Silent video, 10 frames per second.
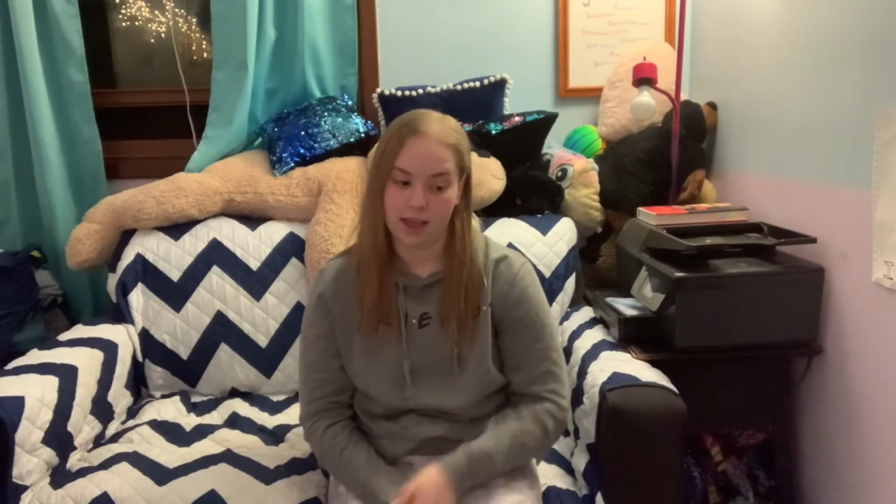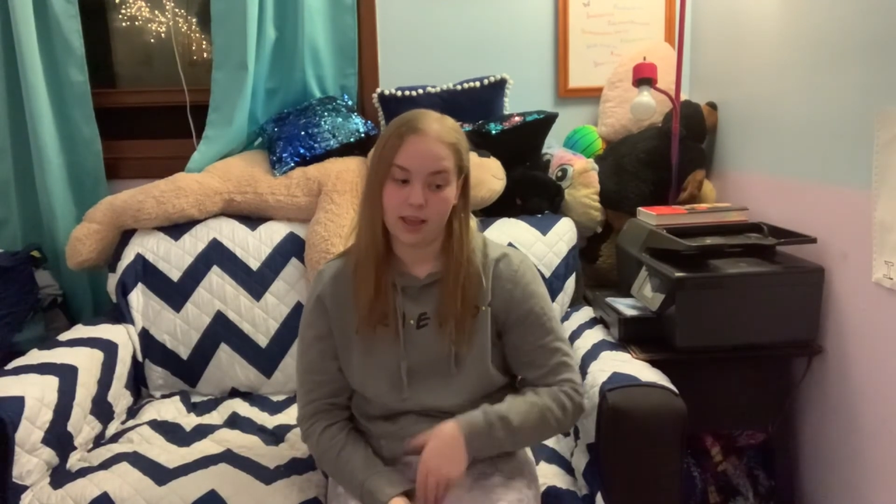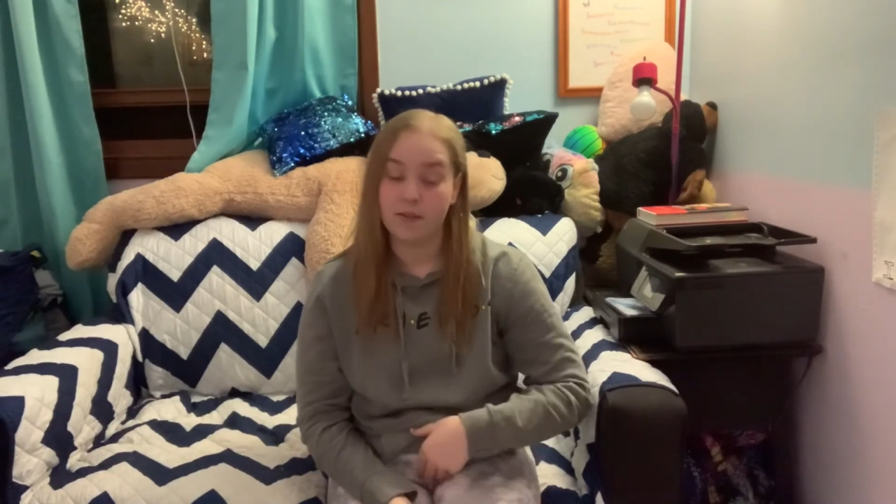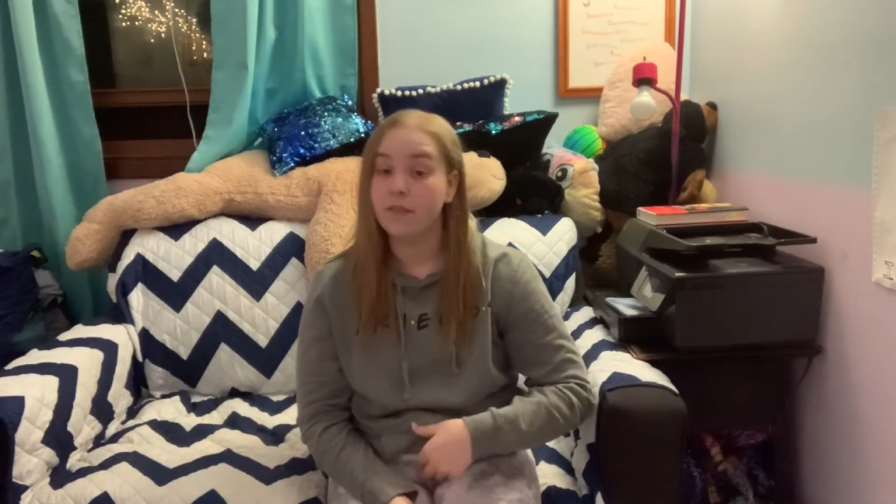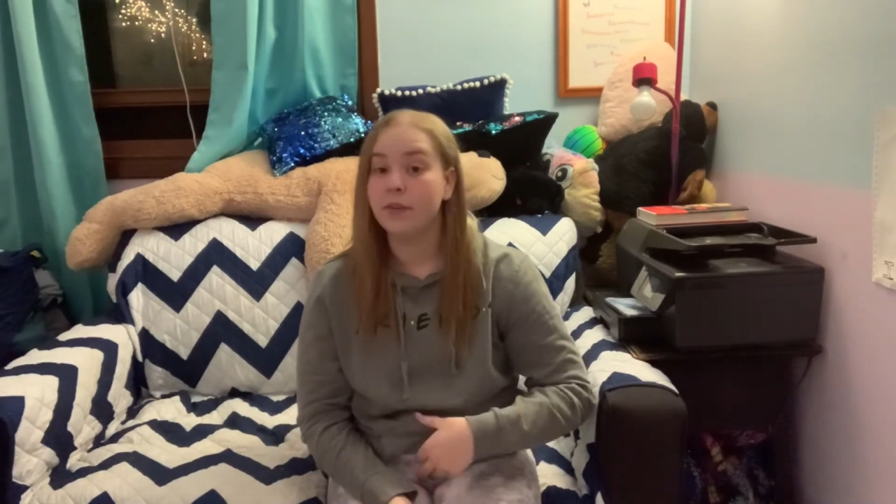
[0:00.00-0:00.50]

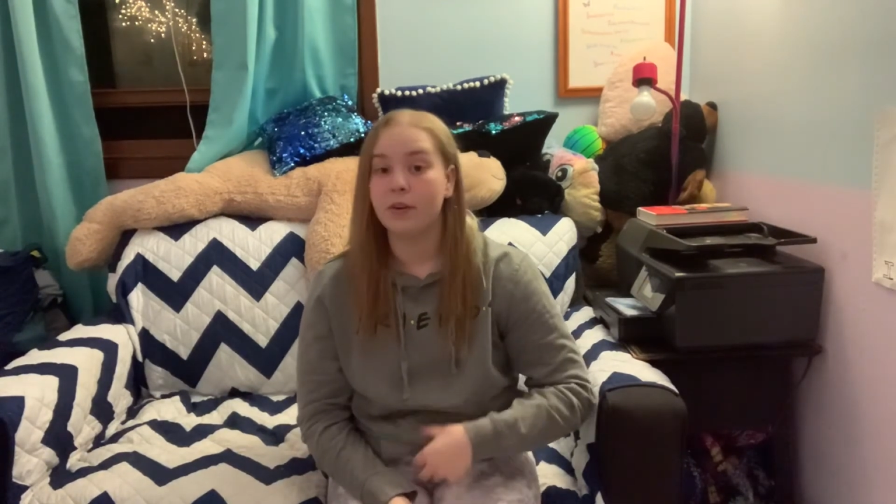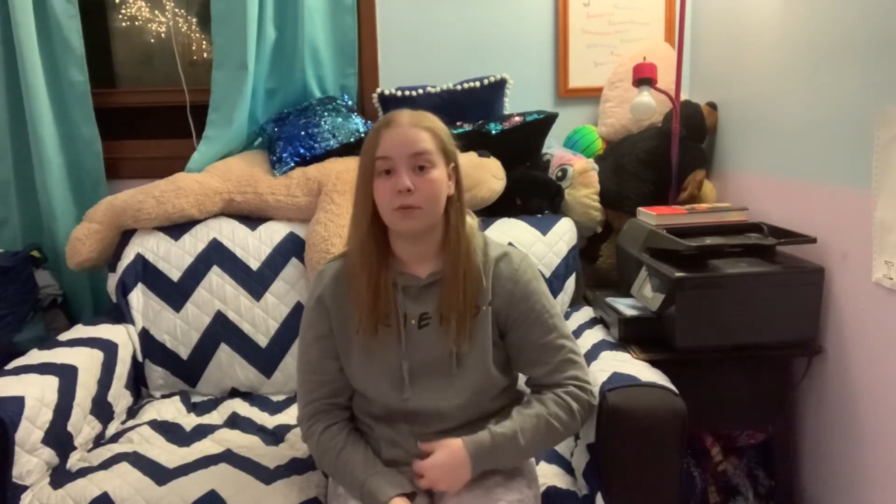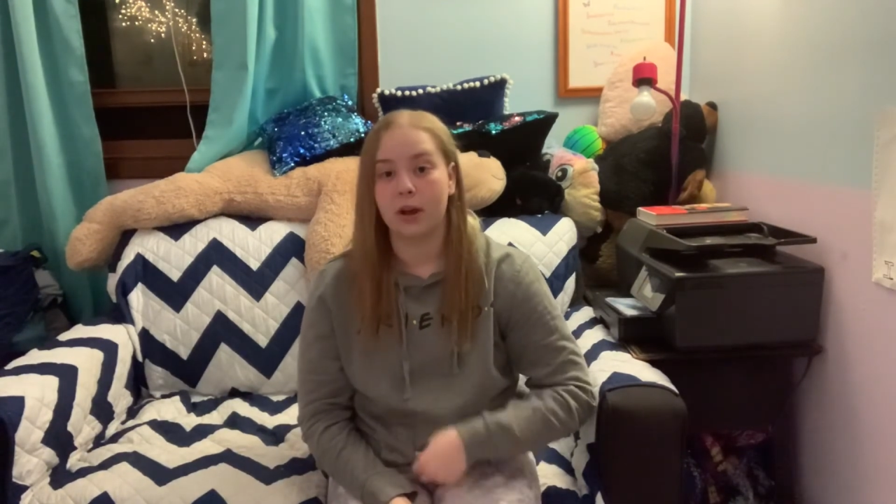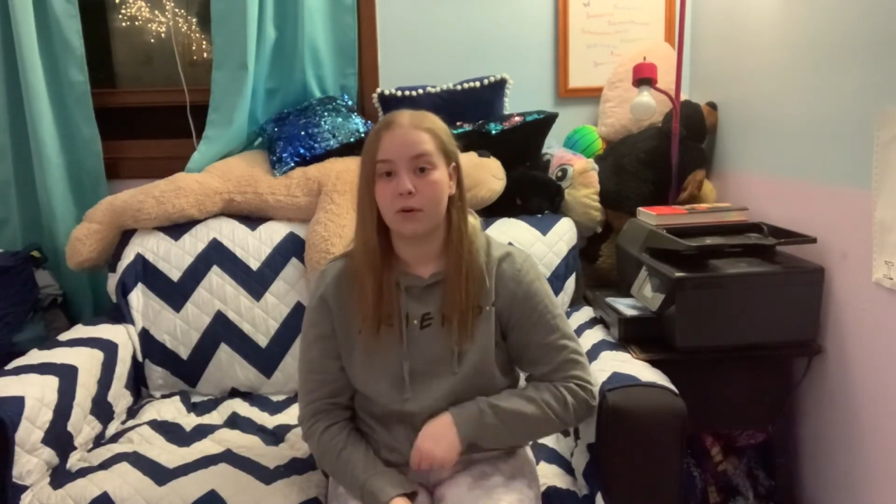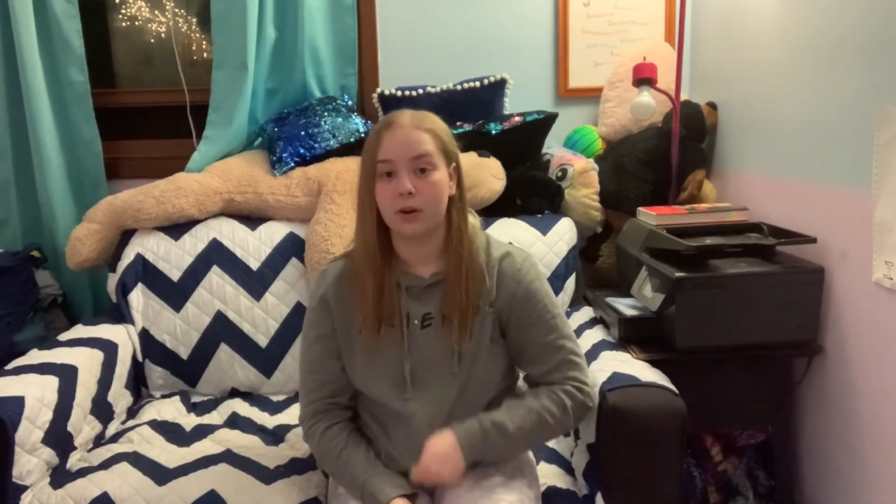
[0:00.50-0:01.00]
Even if you
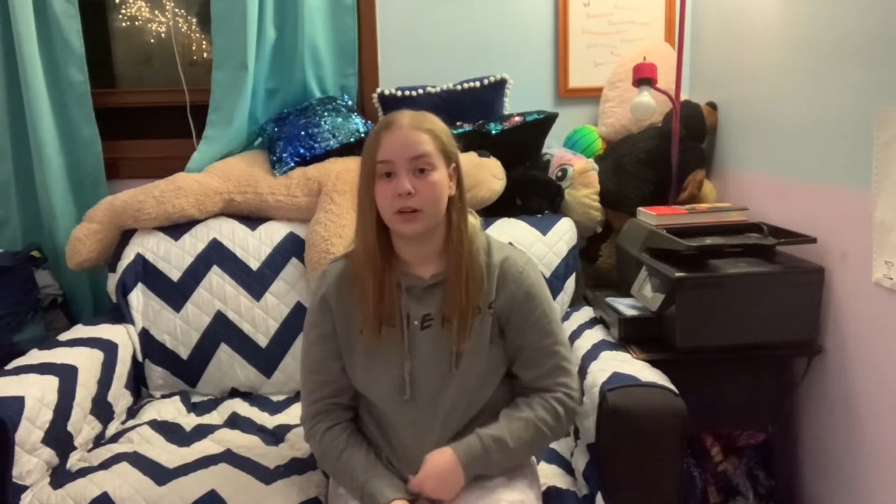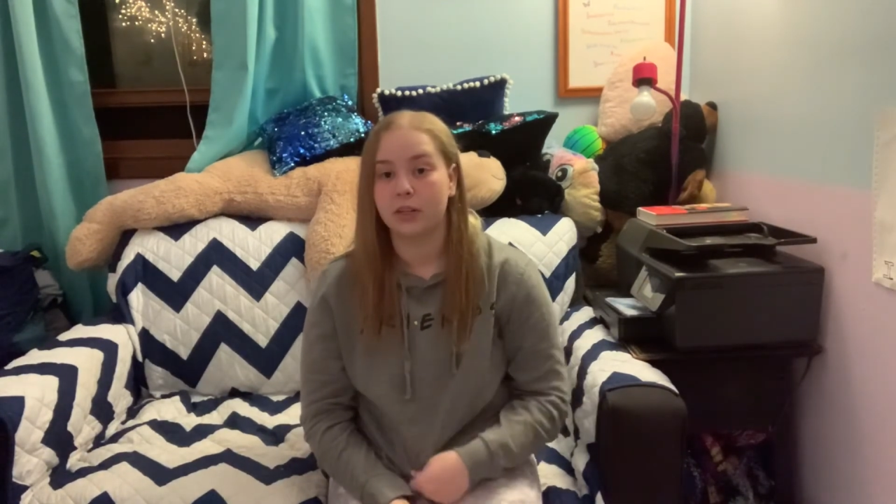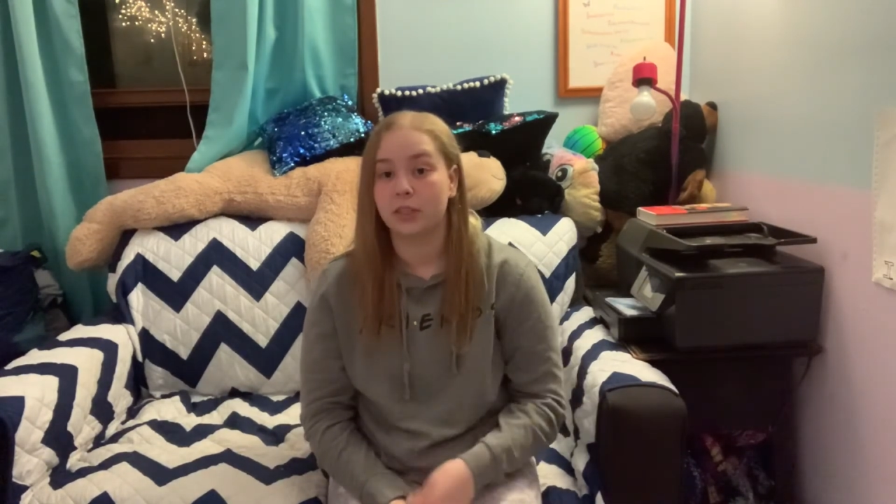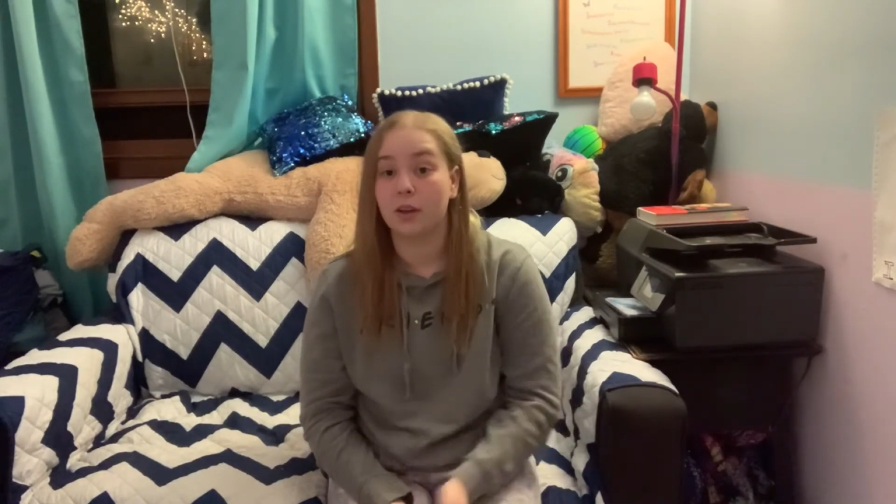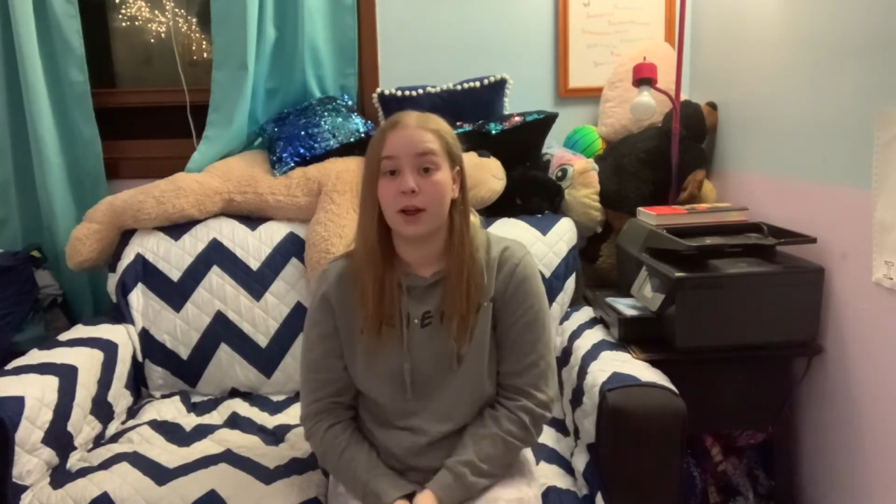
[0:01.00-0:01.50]
don't know her,
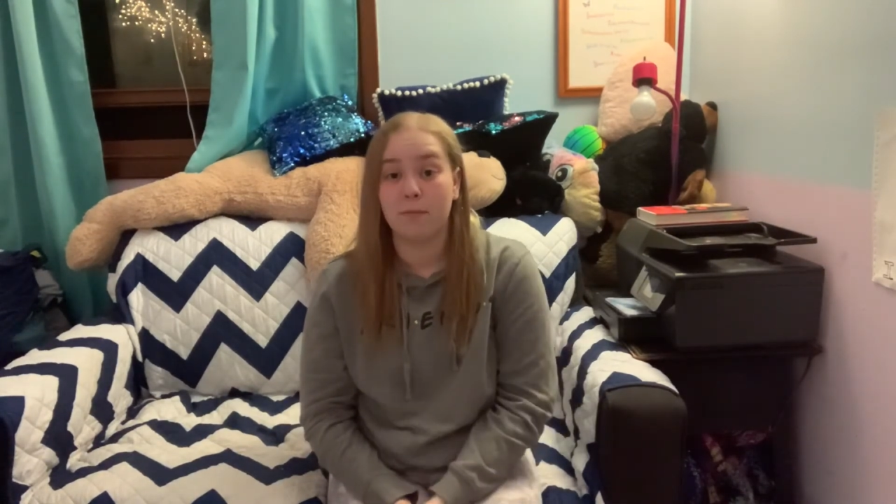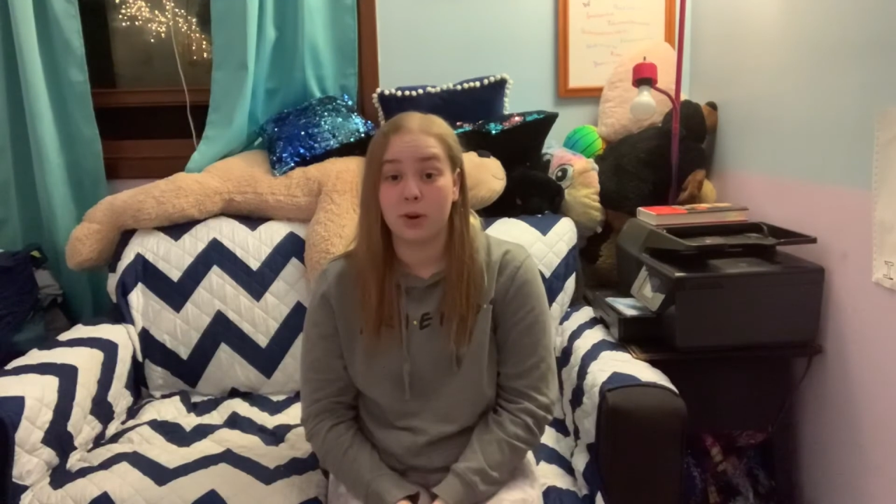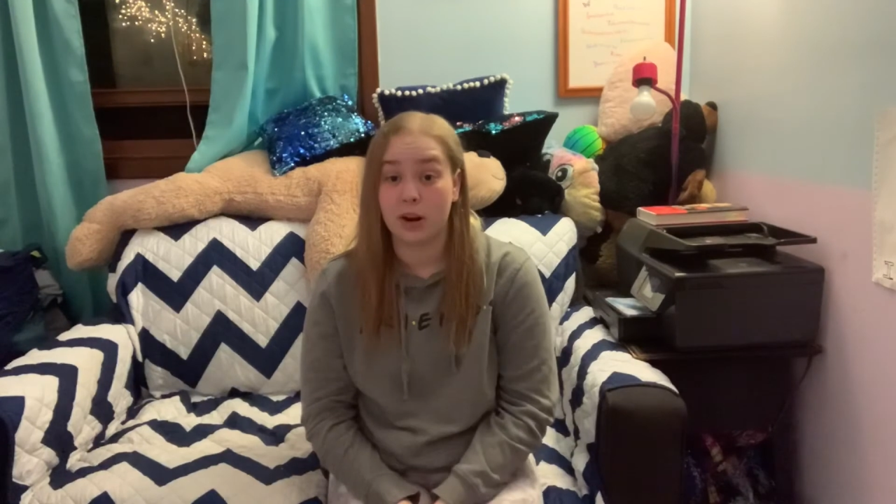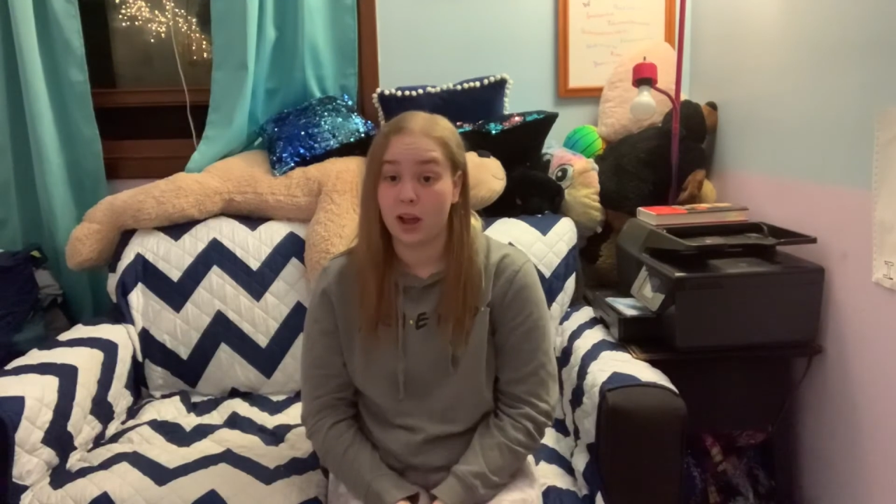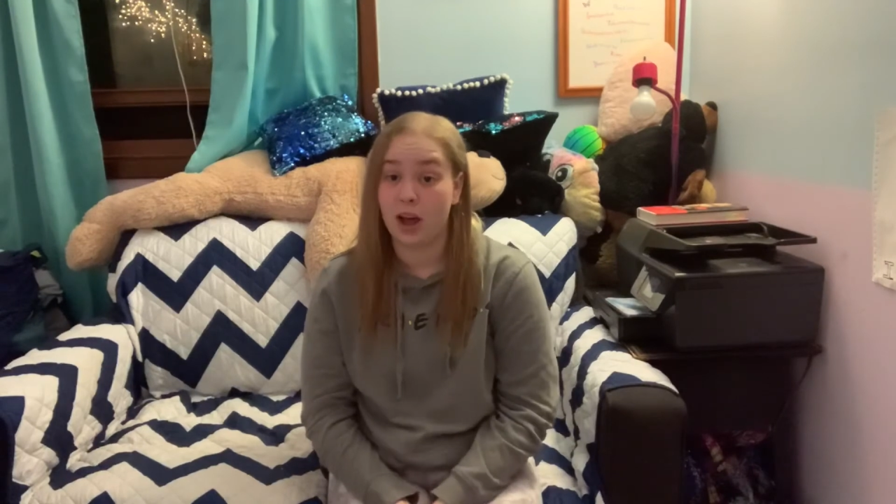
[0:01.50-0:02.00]
just go ahead and
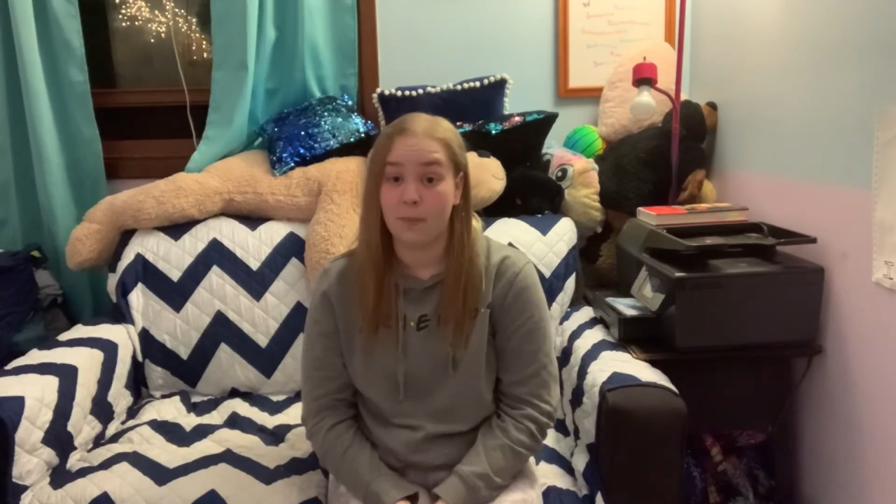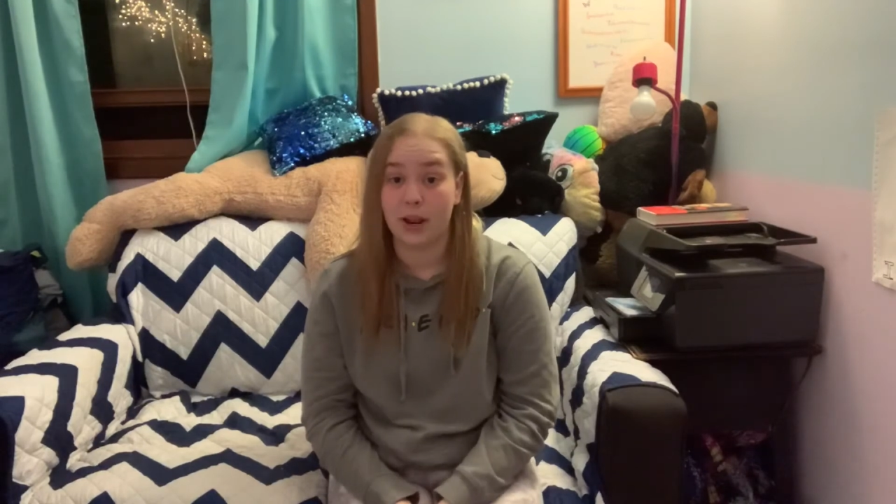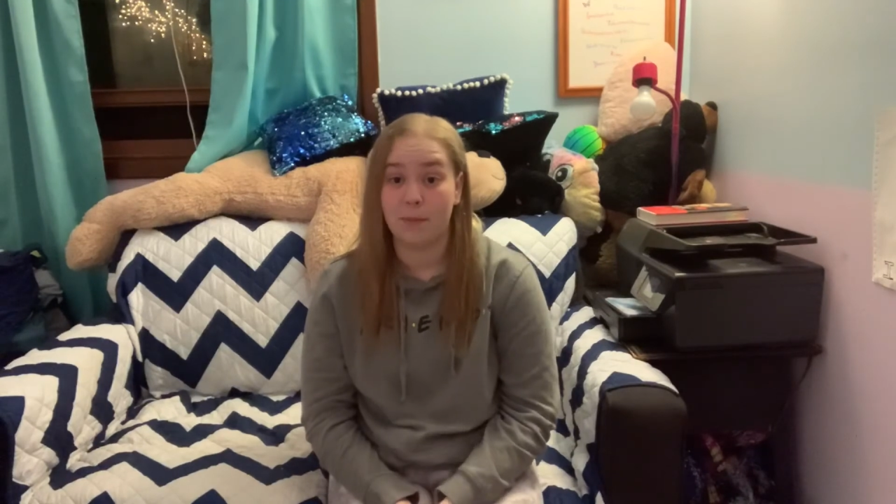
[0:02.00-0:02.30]
put a comment